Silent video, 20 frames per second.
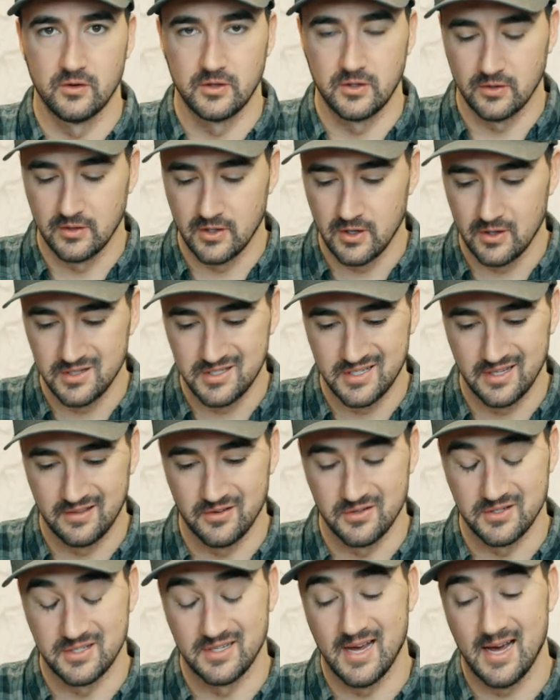you'll notice that
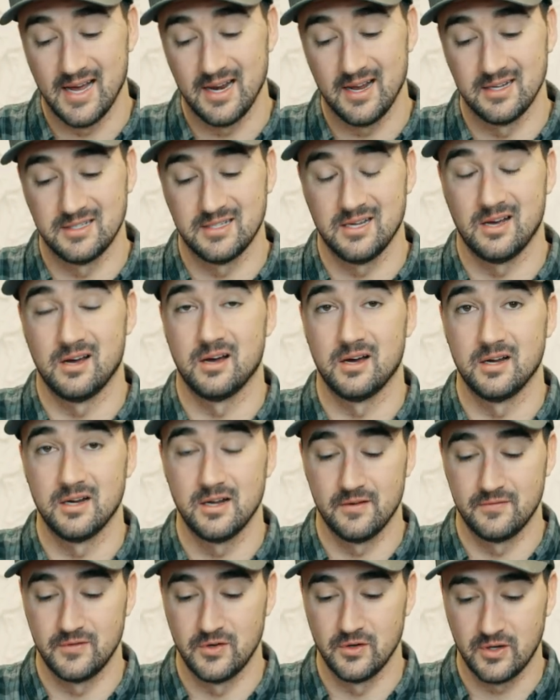there's not a ton
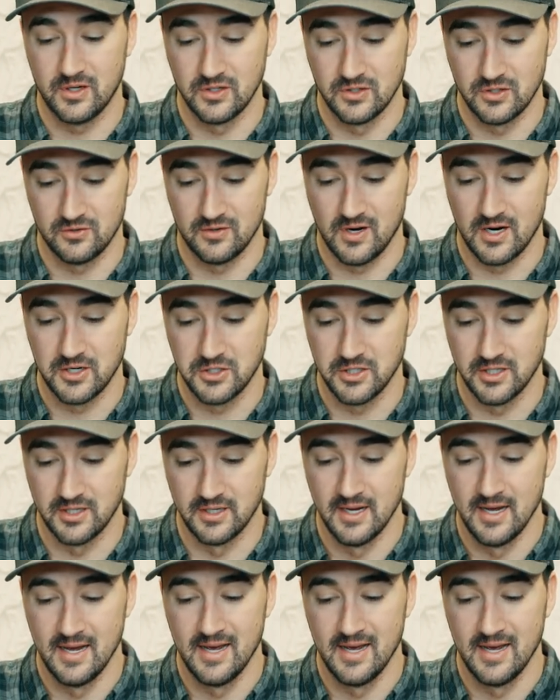of new construction